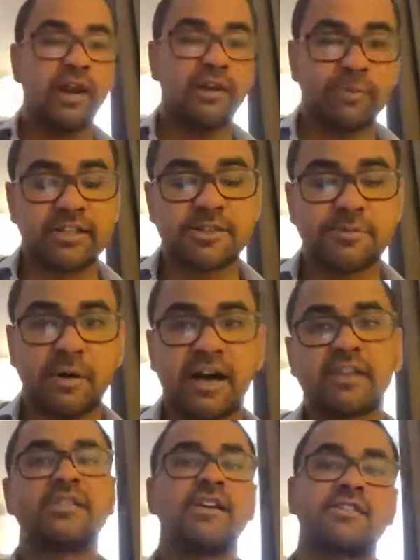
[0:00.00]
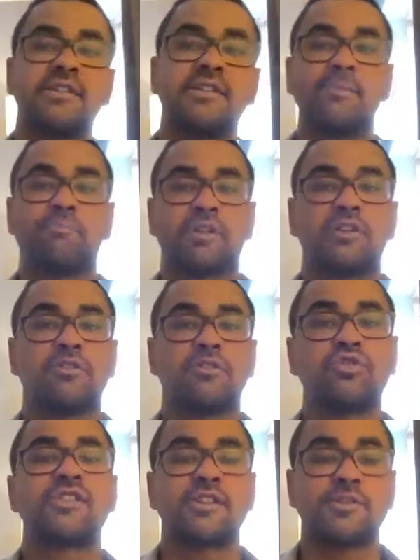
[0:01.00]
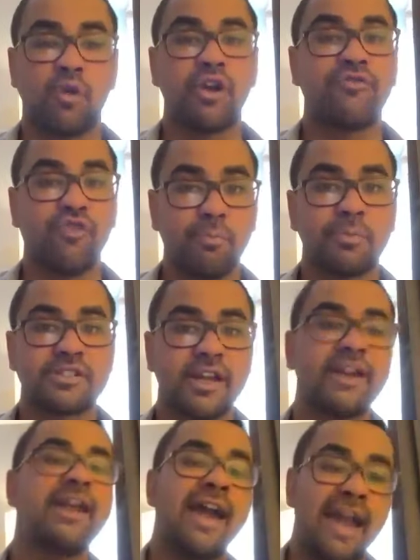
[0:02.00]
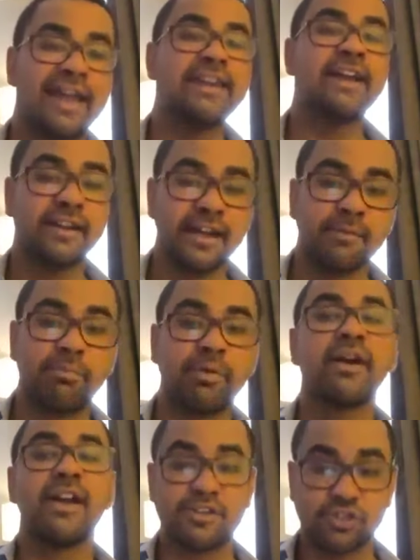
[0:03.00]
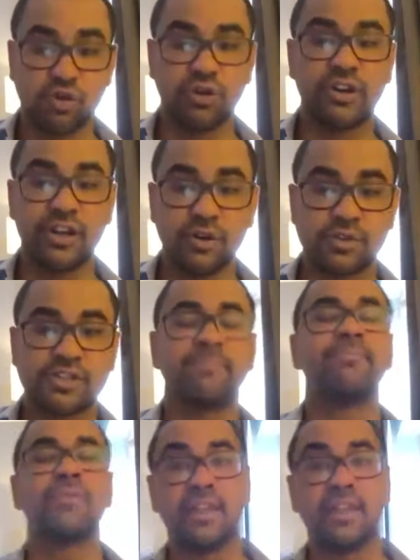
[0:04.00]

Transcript: 12 months passed, it's dipped to 6.4%. Any dip is good news.